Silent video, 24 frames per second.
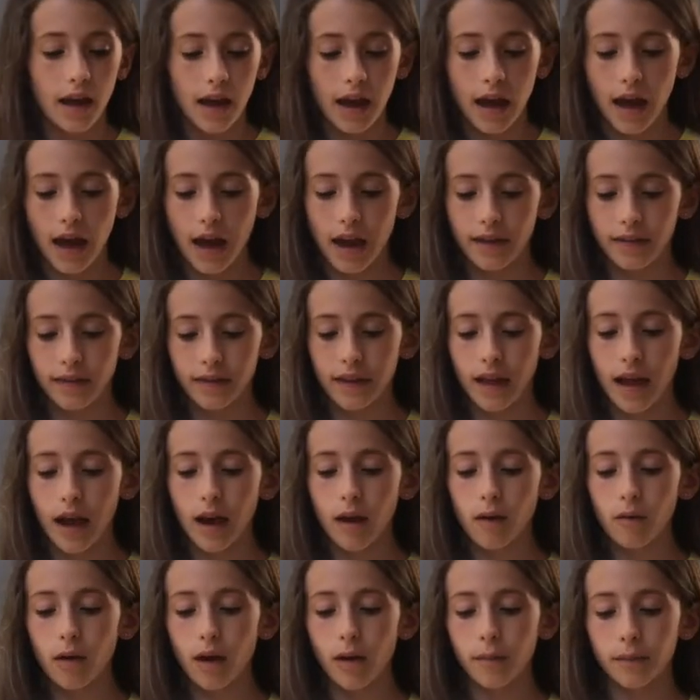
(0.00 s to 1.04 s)
And now
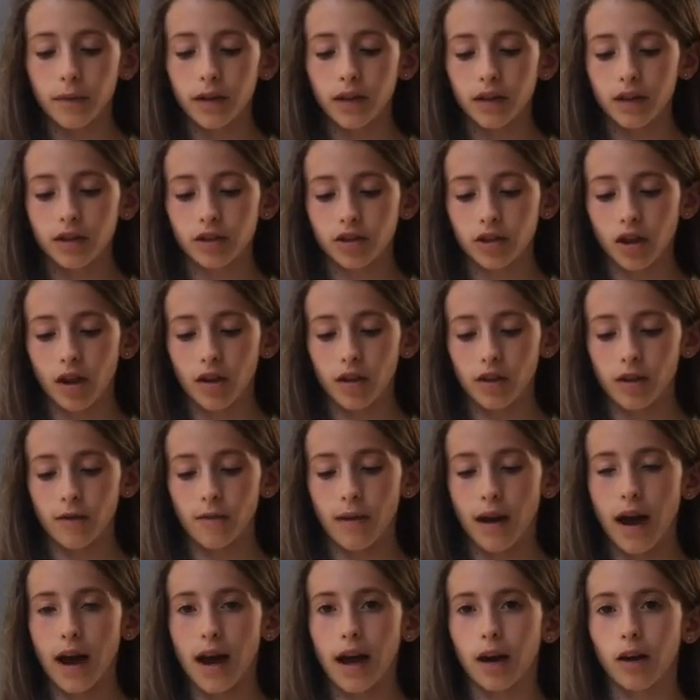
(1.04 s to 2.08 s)
I'm going to show you
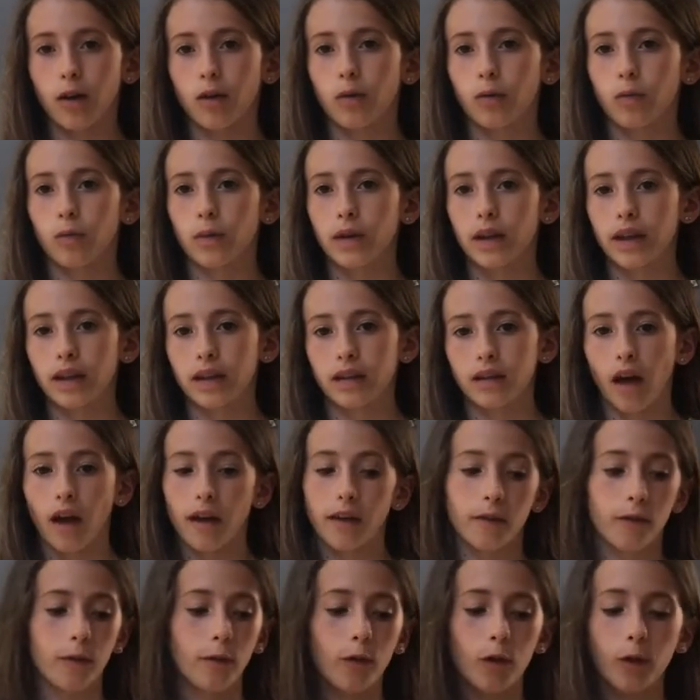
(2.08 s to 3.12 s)
how we like
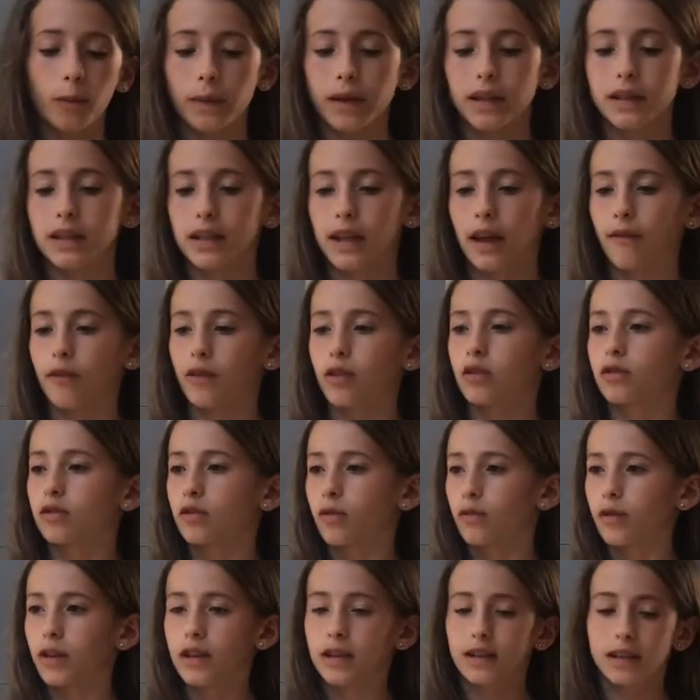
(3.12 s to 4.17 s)
form it together, because
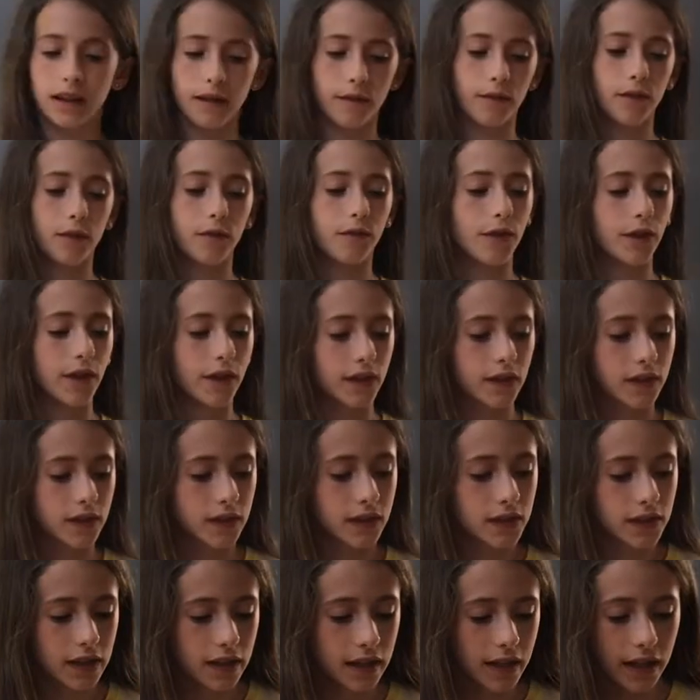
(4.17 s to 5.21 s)
obviously everything's
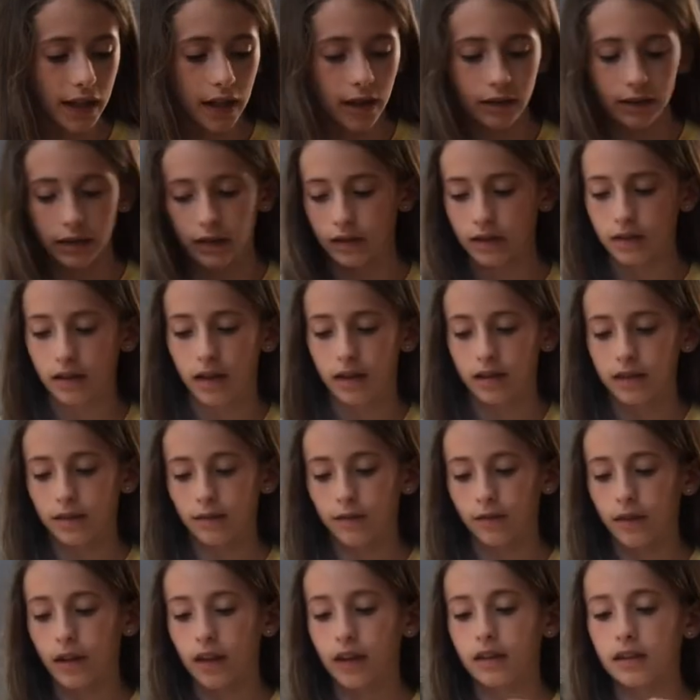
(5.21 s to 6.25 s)
sticking out the sides and
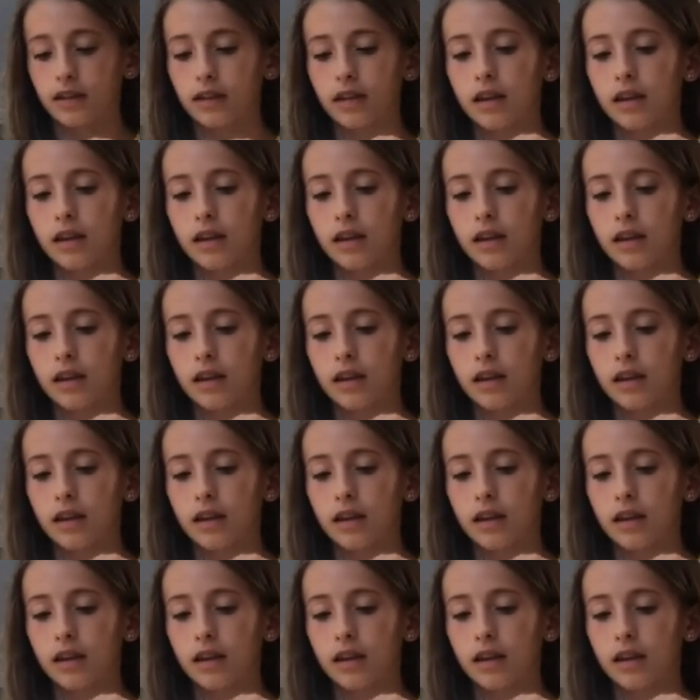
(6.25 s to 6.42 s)
things.